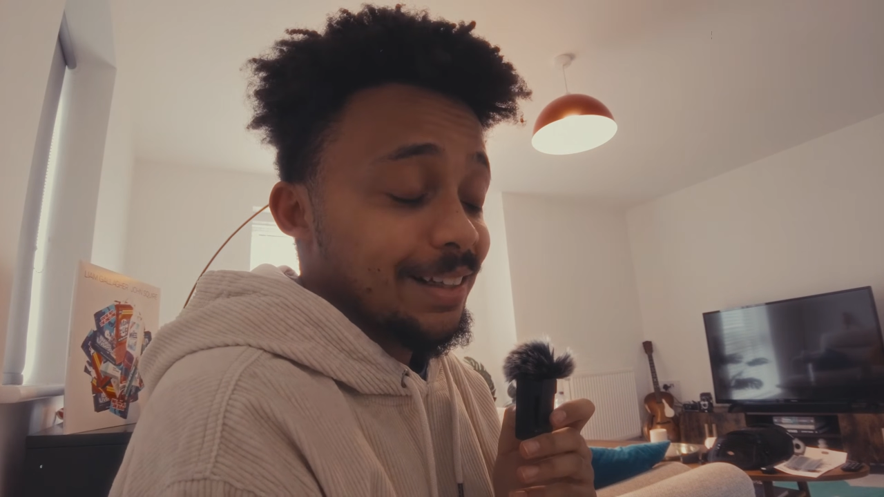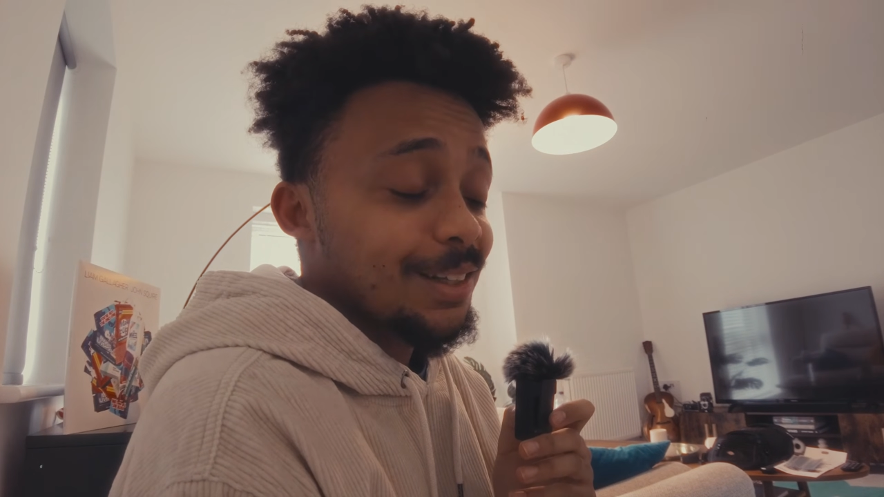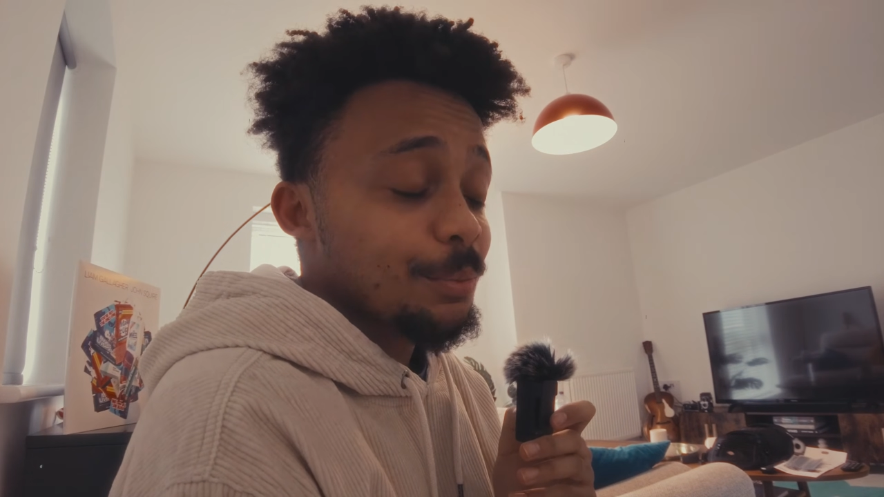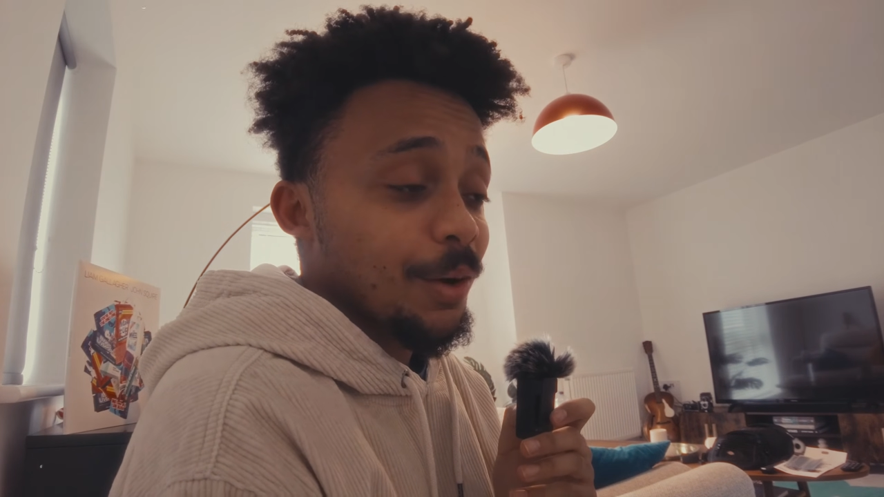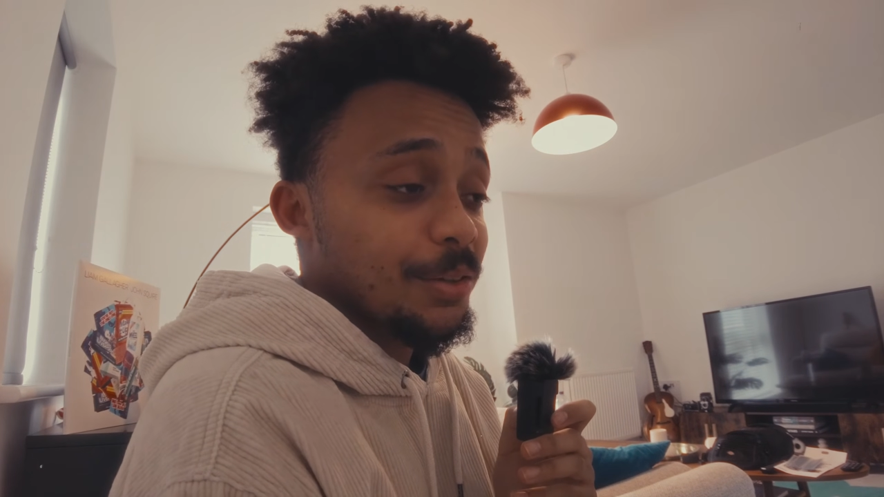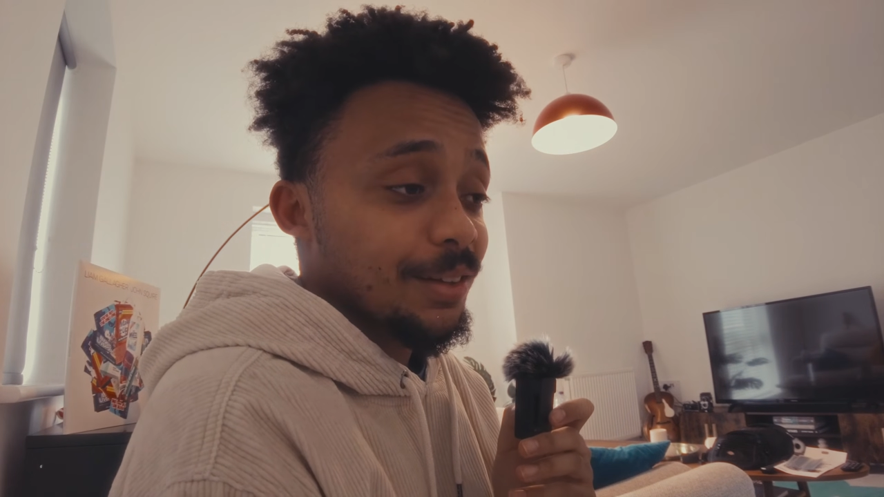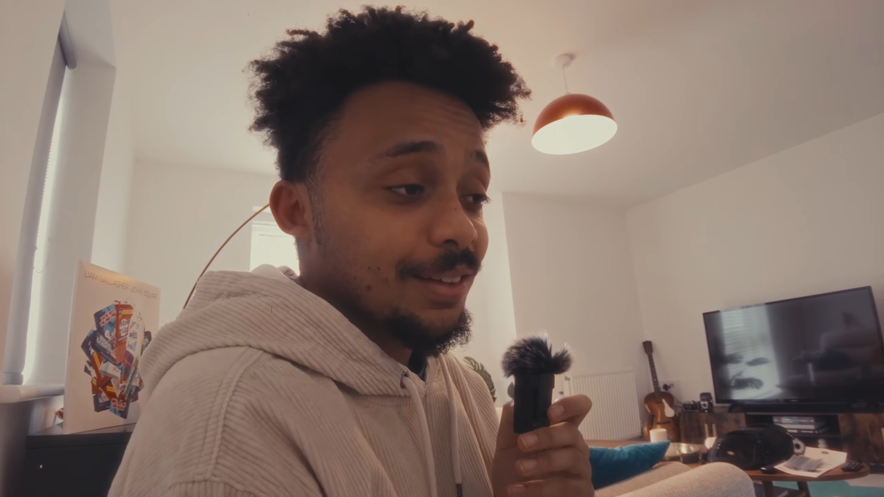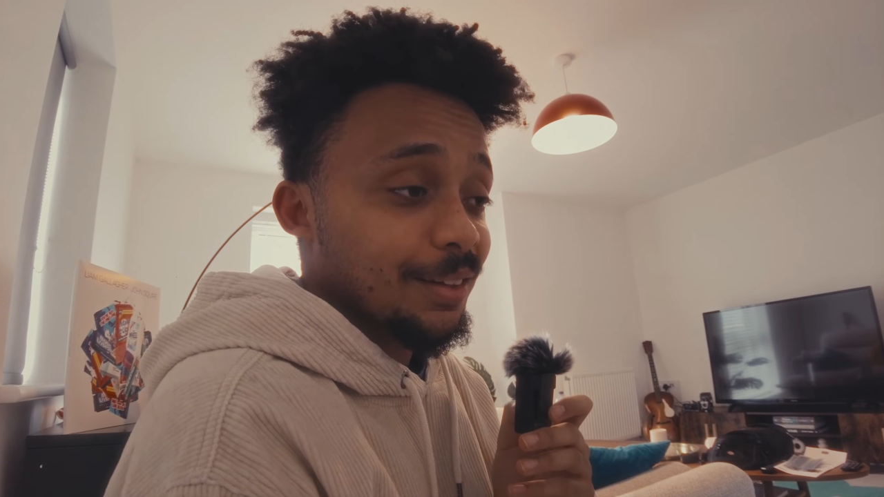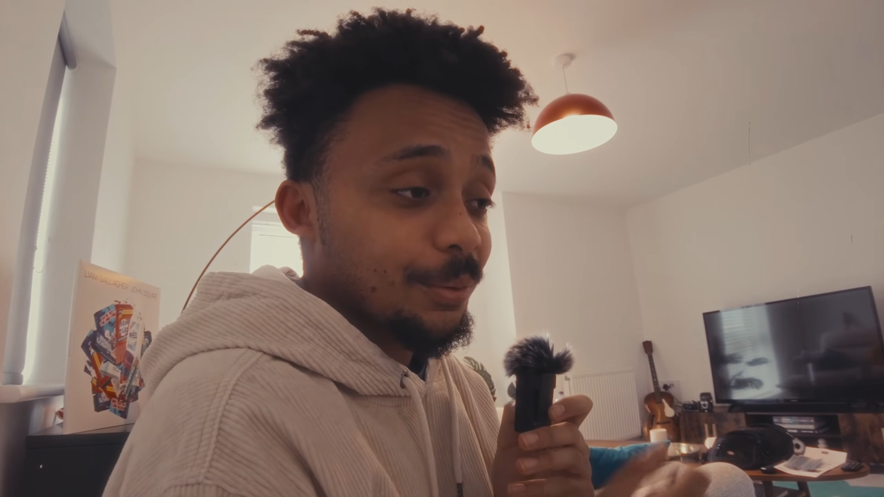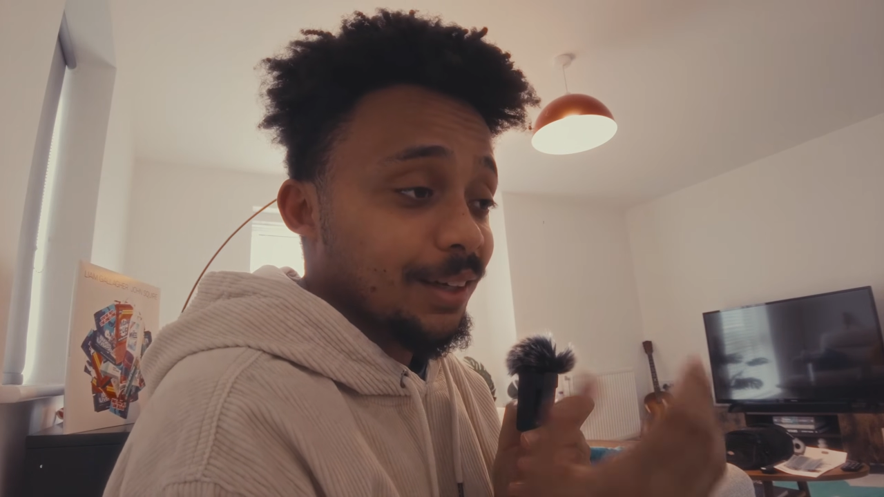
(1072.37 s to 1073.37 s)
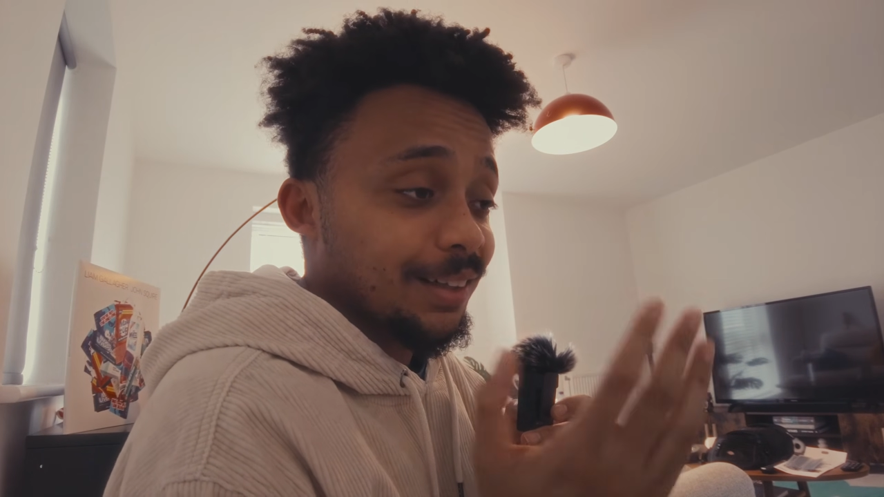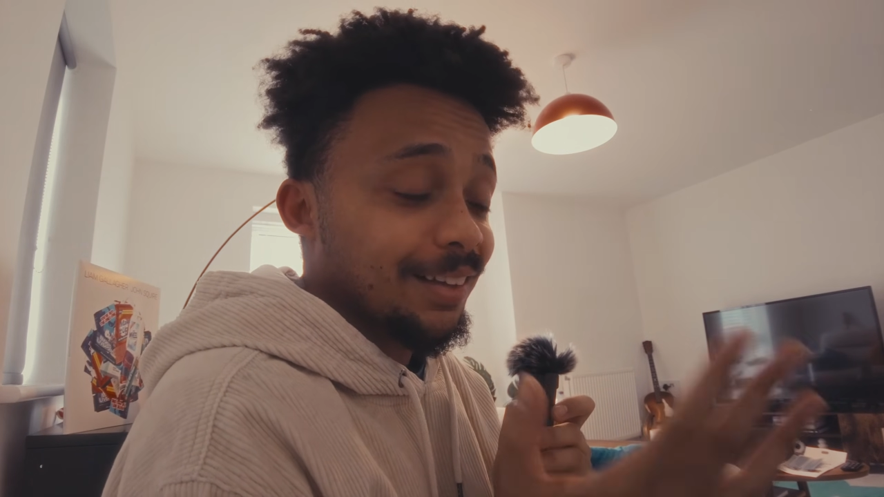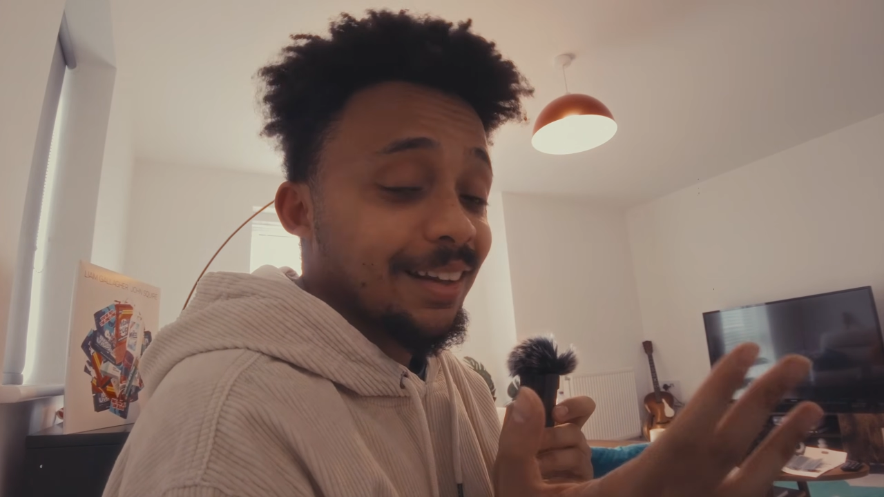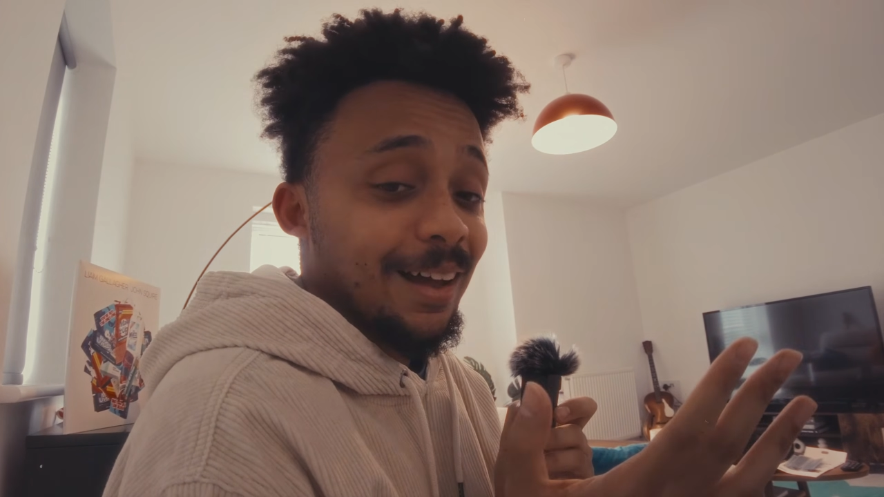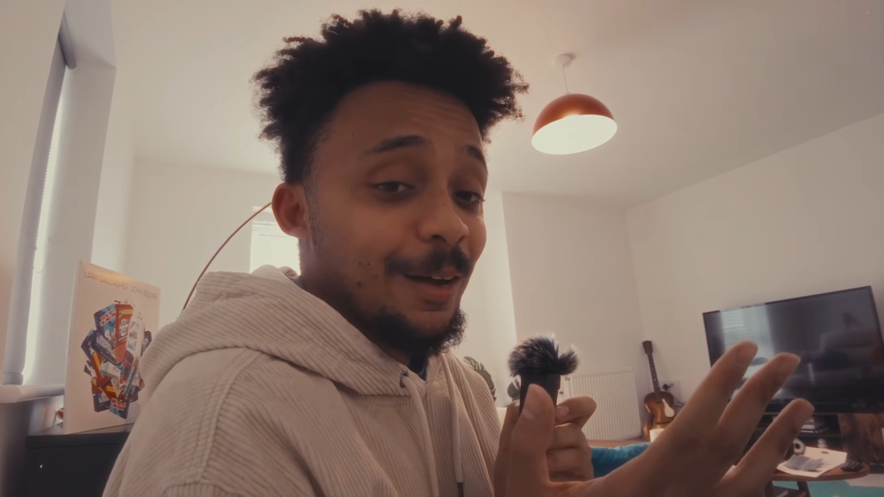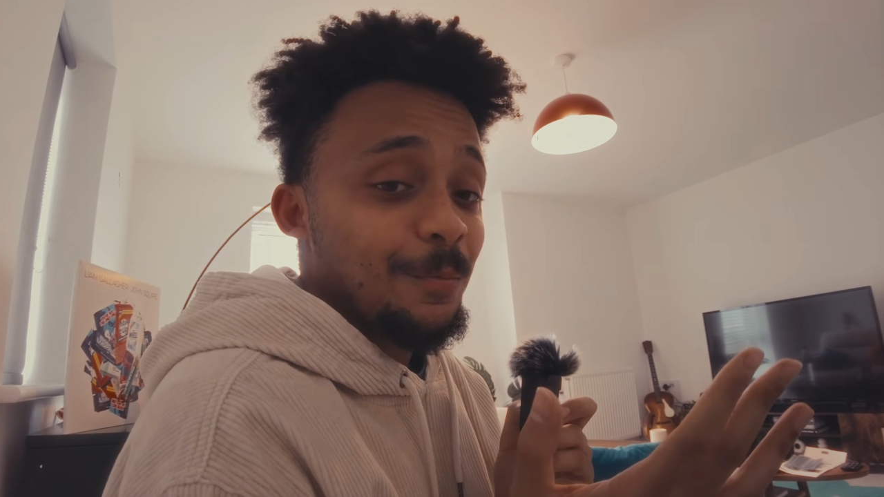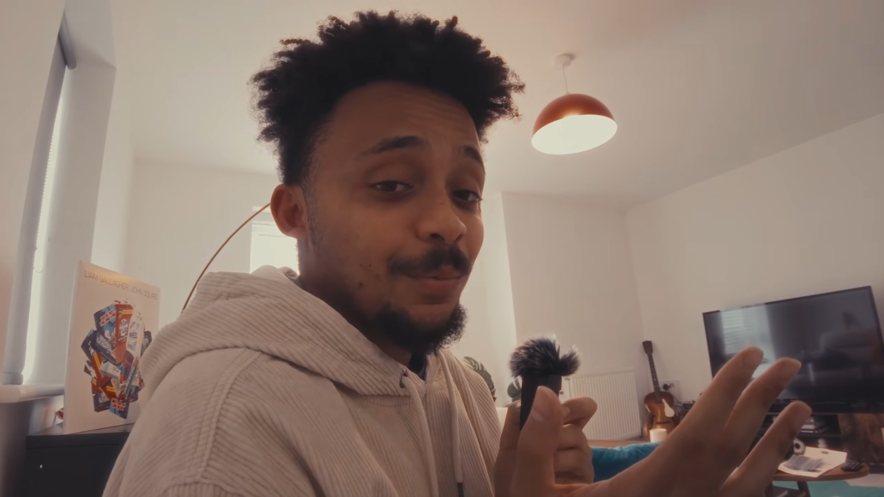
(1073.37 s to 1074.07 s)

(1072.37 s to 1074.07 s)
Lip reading: as possible, quickly like that.